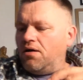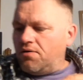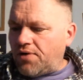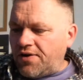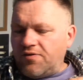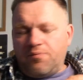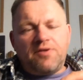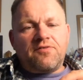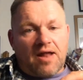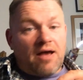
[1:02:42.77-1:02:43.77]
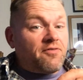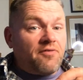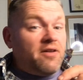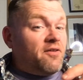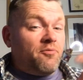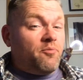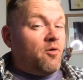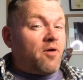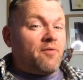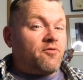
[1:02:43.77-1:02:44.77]
racing pigeons now is a very different
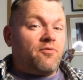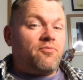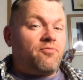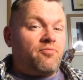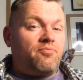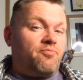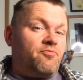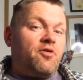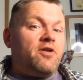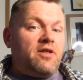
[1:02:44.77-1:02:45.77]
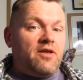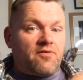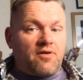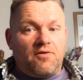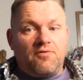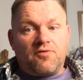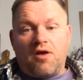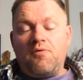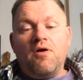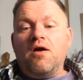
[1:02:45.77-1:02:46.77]
ballgame to 30 years ago. So,